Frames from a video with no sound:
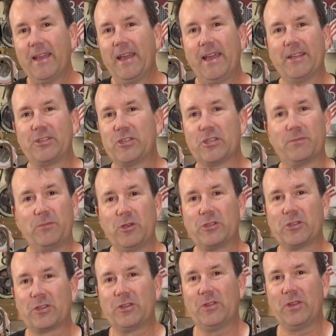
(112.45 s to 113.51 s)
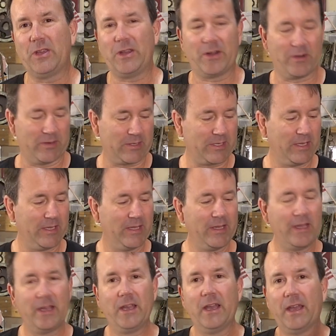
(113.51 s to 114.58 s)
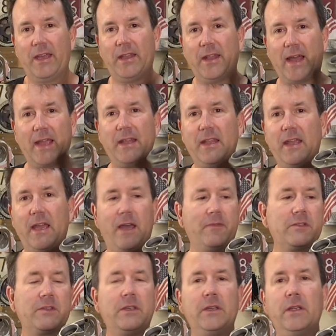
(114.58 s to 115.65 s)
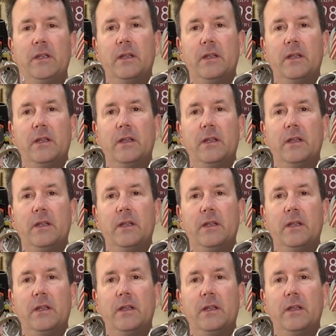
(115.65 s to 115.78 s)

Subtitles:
It's just music to the ears. And IDFs